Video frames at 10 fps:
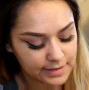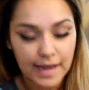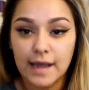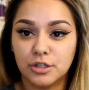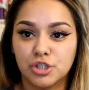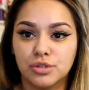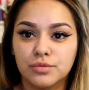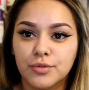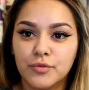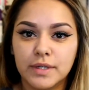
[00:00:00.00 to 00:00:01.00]

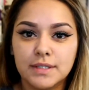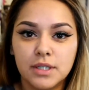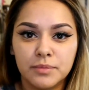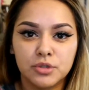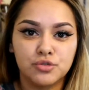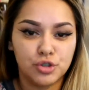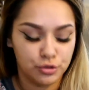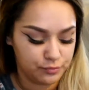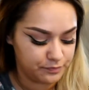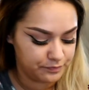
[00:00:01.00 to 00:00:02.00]
Cashew 3W2.
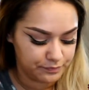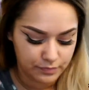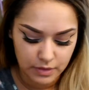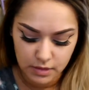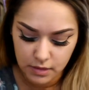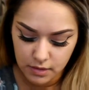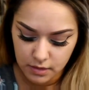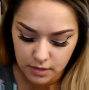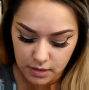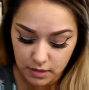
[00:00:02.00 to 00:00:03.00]

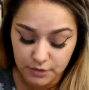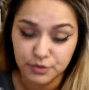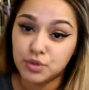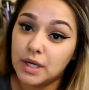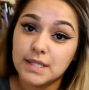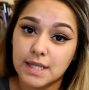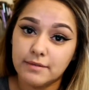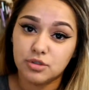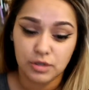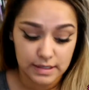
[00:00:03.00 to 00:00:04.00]
If you guys
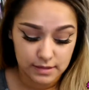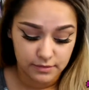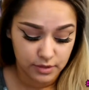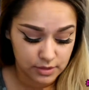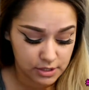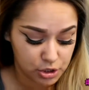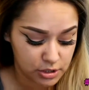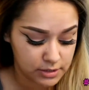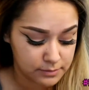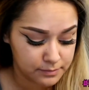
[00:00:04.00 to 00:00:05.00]
haven't tried this
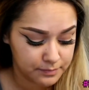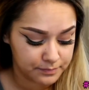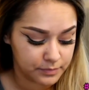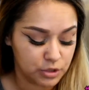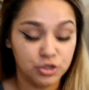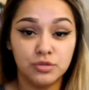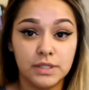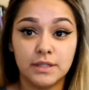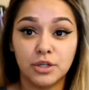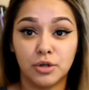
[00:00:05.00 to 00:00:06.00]
foundation, you
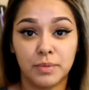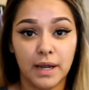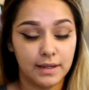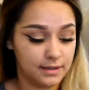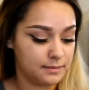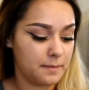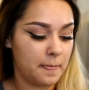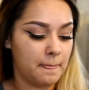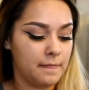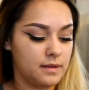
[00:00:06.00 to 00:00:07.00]
need to go buy it,
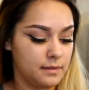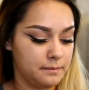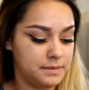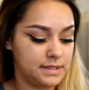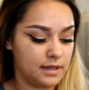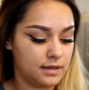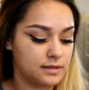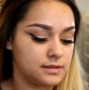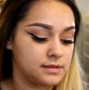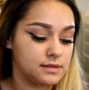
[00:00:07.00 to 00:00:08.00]

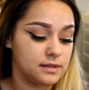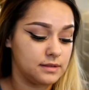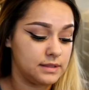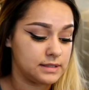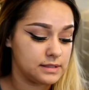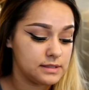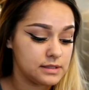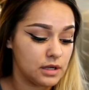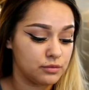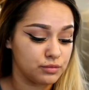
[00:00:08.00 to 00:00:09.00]
because this
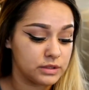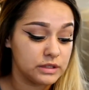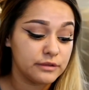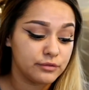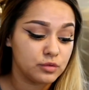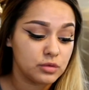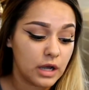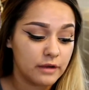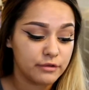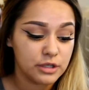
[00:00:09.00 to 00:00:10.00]
is a really full
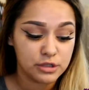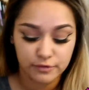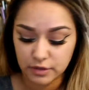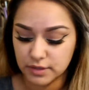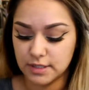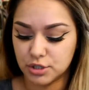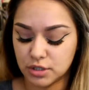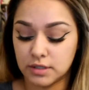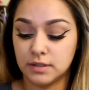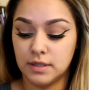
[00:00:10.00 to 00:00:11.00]
coverage
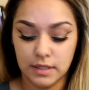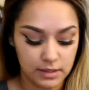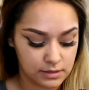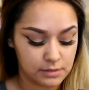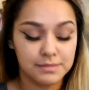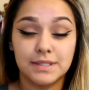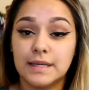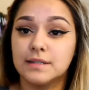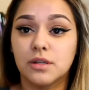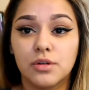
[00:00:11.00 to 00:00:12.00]
foundation. Some
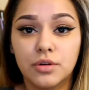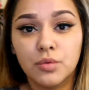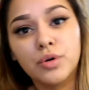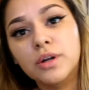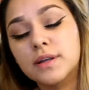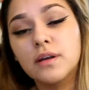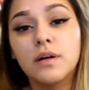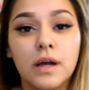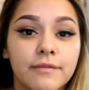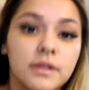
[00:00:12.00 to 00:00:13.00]
days I'll go to work and I'll
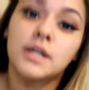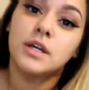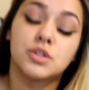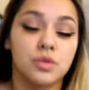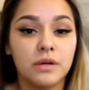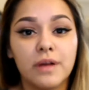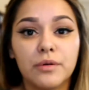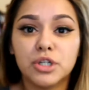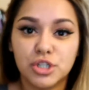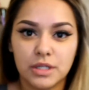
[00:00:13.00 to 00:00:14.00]
have
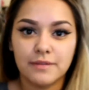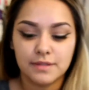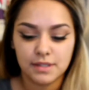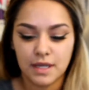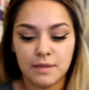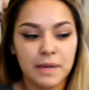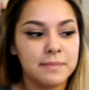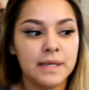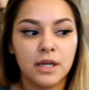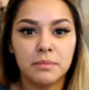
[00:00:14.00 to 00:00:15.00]
12-hour shifts and my
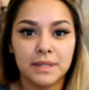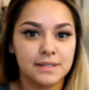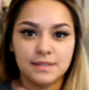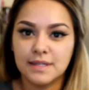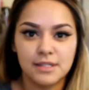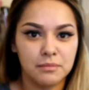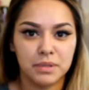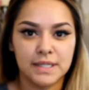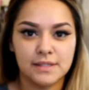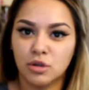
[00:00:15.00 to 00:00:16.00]
makeup like stays in
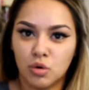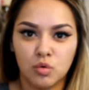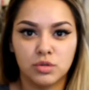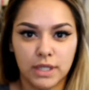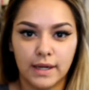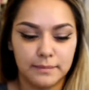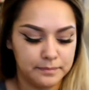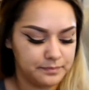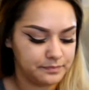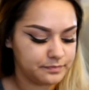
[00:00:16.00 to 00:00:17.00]
place the whole time.
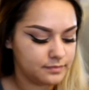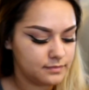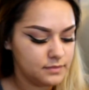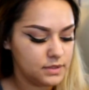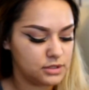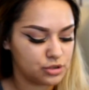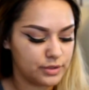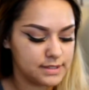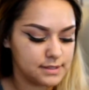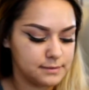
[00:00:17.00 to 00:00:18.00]
It's
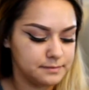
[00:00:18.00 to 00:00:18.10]
crazy.